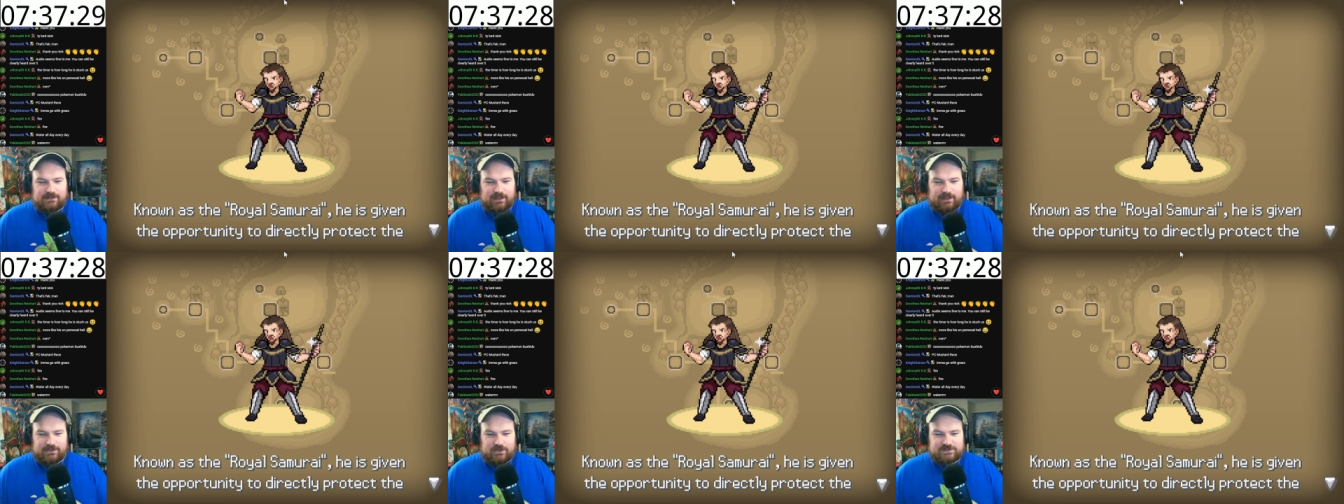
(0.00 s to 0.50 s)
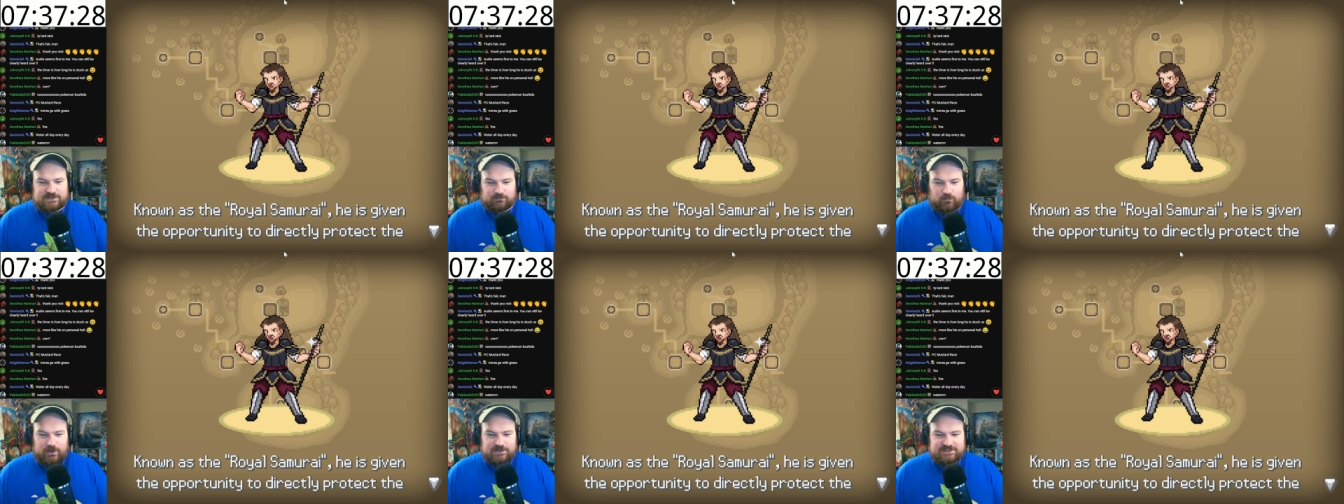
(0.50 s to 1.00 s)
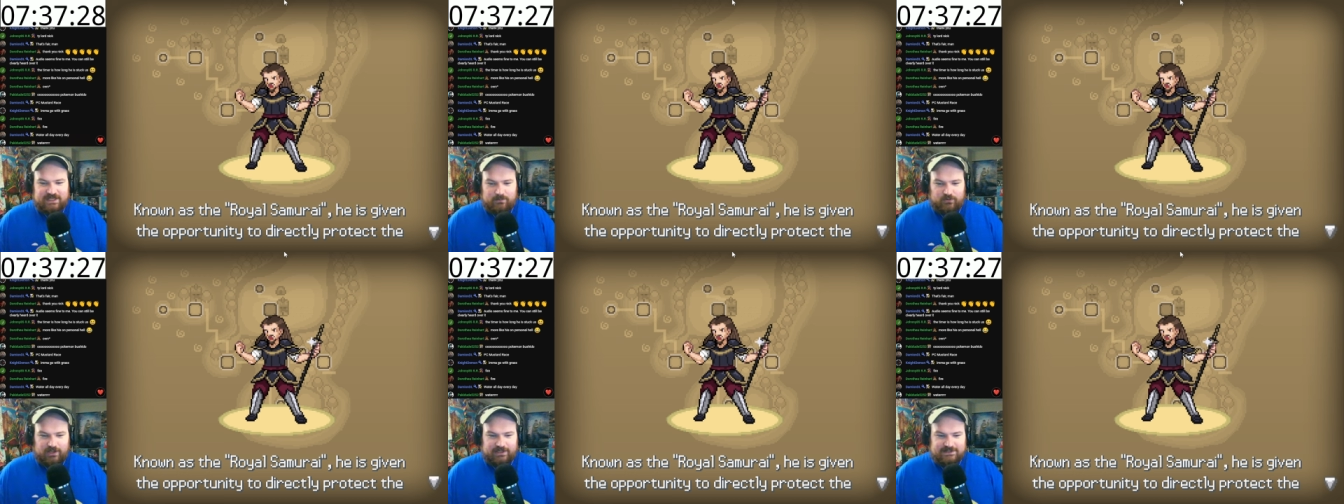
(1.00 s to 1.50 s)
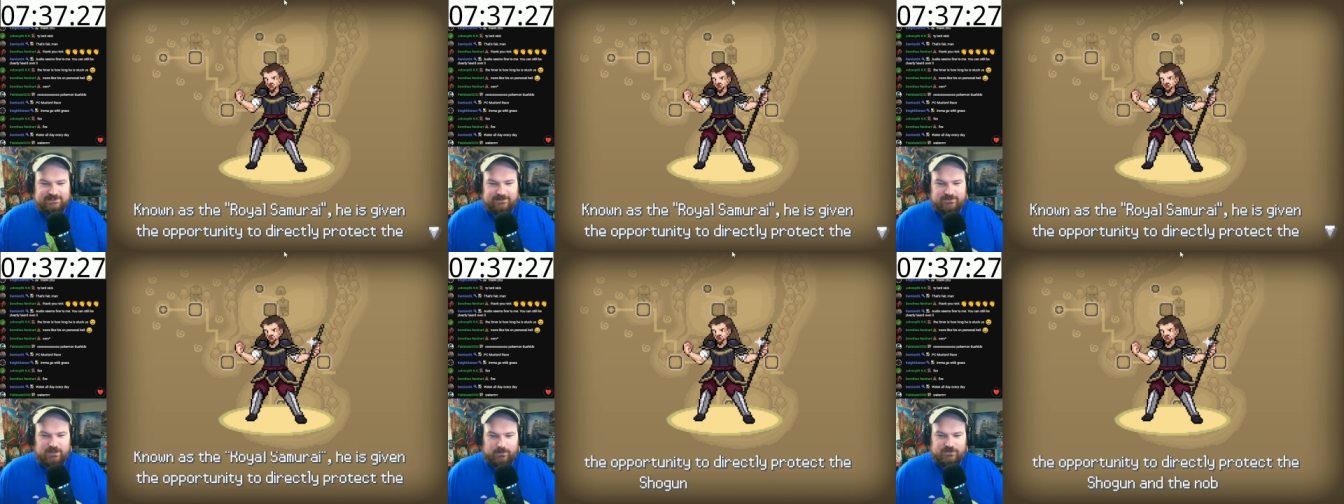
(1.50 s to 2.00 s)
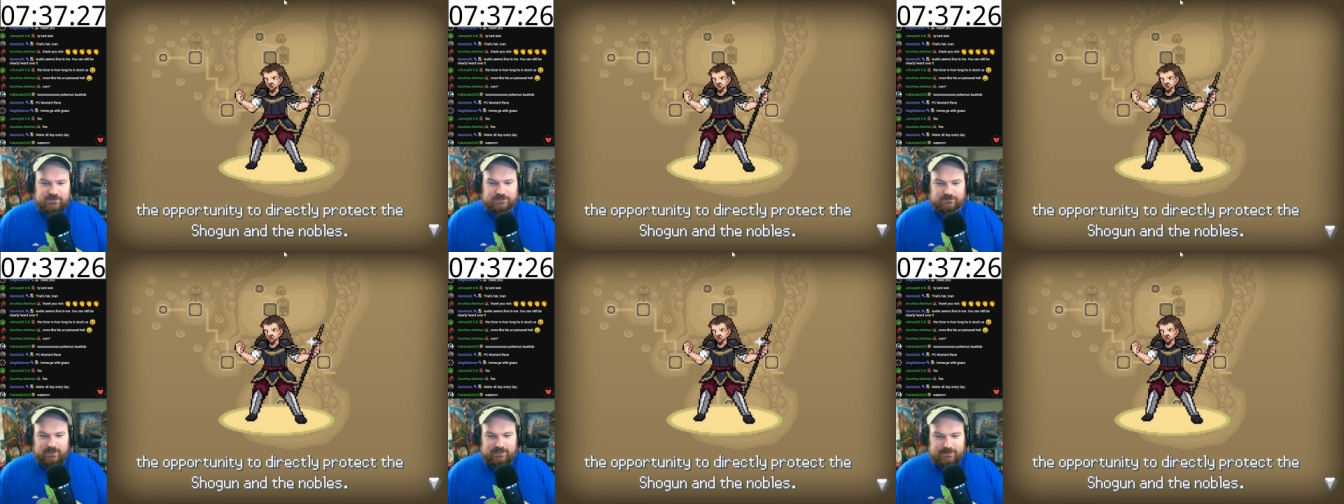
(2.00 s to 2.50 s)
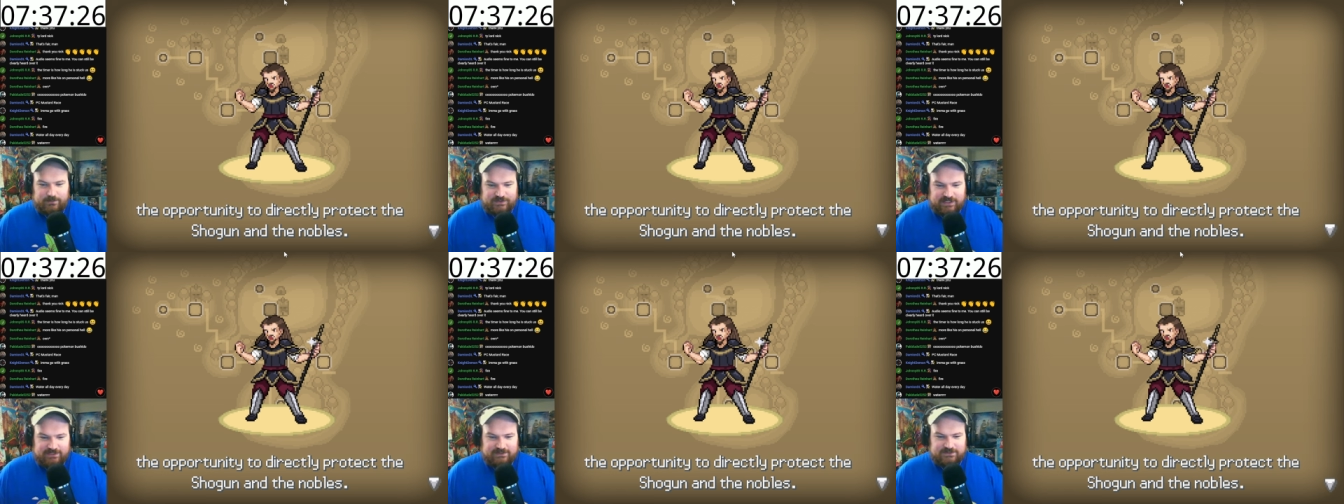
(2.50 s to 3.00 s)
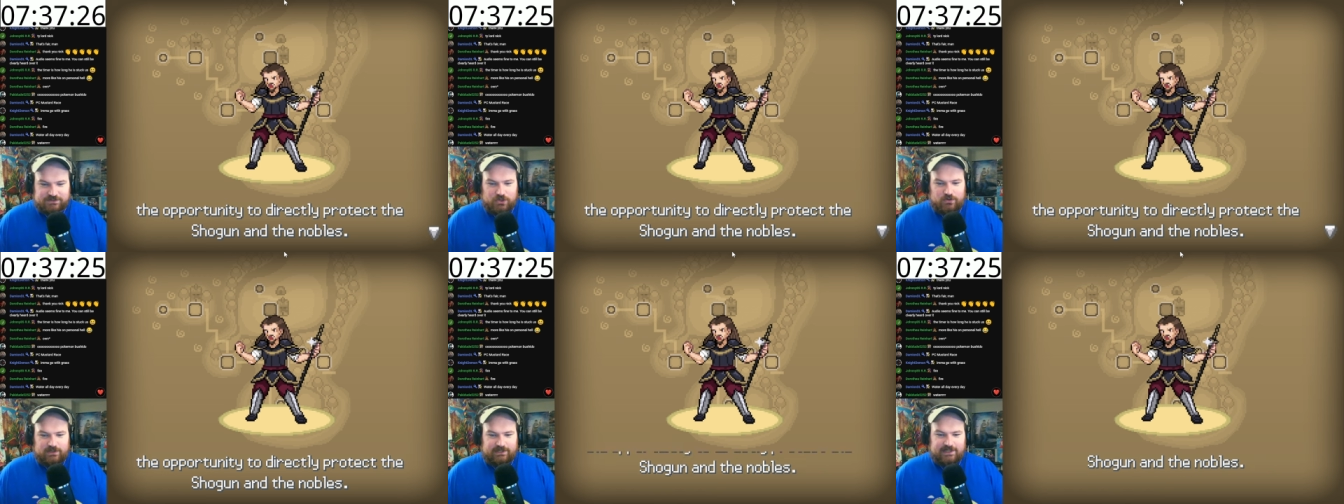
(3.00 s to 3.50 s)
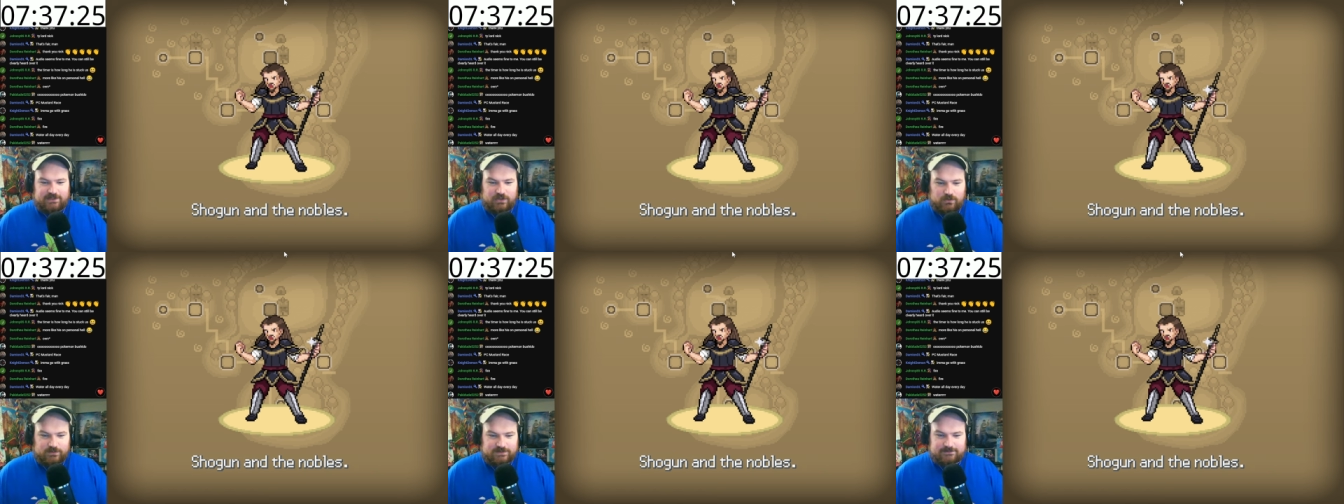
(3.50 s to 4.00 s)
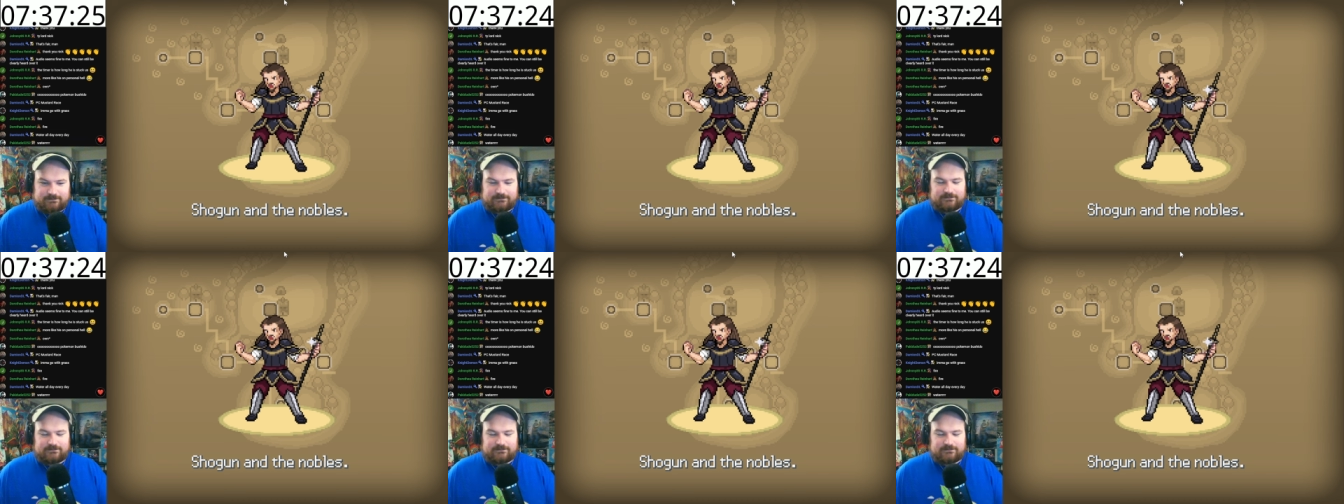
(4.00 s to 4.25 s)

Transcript: Known as the Royal Samurai, he's given the opportunity to directly protect the Shogun and the nobles.